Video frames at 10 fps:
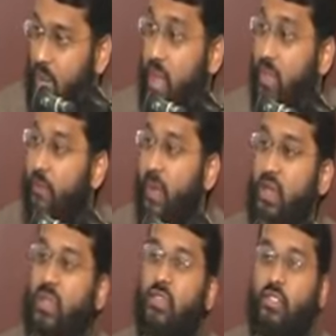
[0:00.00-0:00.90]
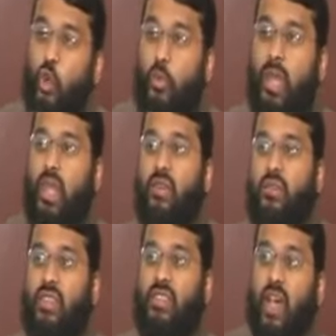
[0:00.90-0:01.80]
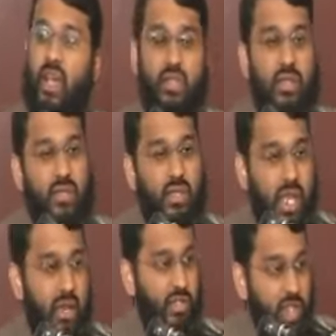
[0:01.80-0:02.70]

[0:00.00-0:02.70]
and the fact that so many of the signs of the Day of